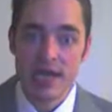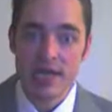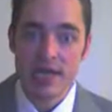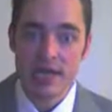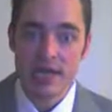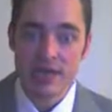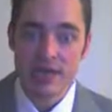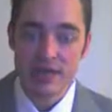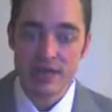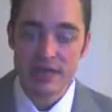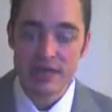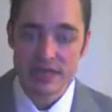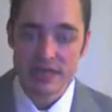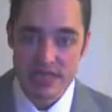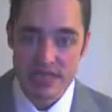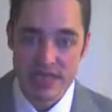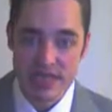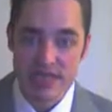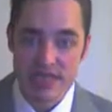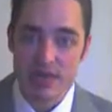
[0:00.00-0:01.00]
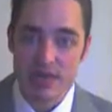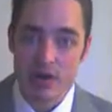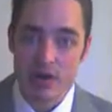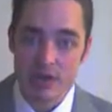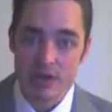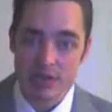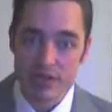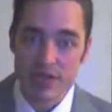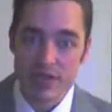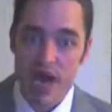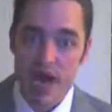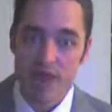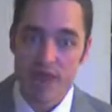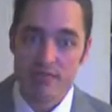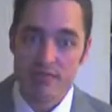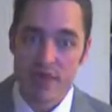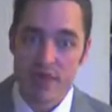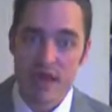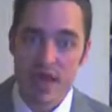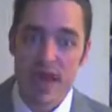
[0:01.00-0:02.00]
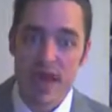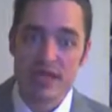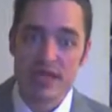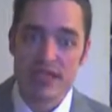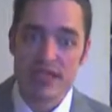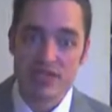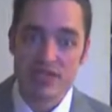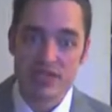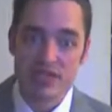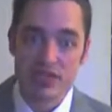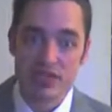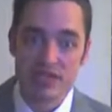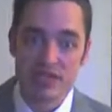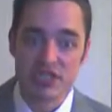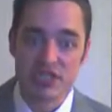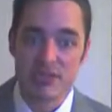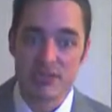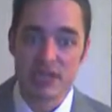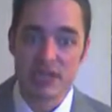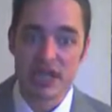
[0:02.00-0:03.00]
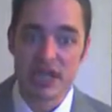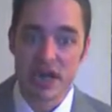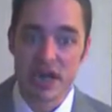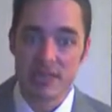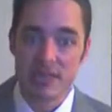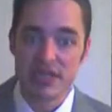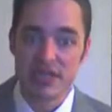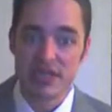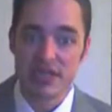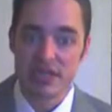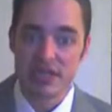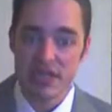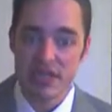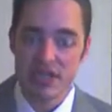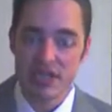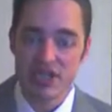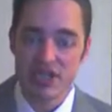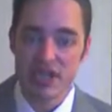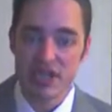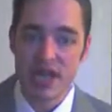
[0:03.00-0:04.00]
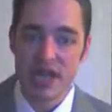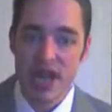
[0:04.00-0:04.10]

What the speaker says: they need it all the time, and it starts to become an addiction,